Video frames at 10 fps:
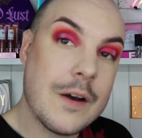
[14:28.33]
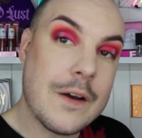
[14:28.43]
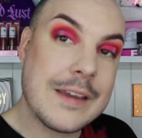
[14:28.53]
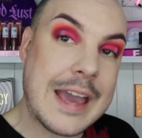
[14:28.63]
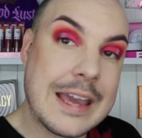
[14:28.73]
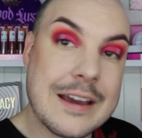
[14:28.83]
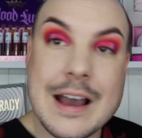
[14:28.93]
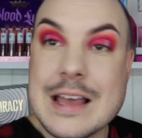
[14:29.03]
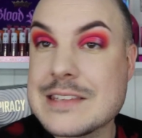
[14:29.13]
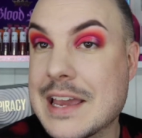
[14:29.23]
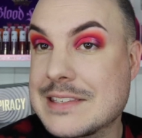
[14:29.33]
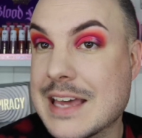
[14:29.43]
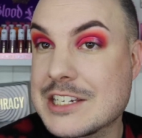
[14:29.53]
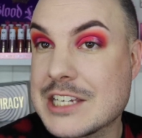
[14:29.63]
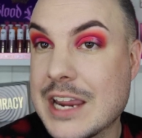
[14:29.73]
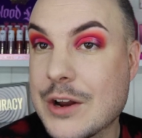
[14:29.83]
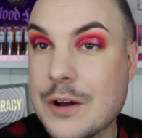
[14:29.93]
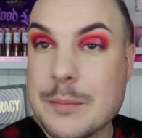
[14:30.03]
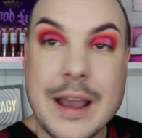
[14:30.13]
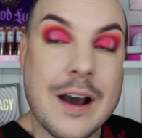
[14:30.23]
Okay, guys, that is that shade
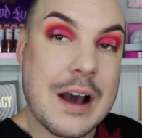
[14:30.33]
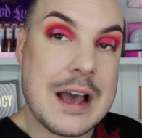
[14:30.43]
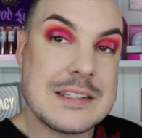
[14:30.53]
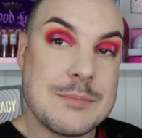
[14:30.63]
on my eyes.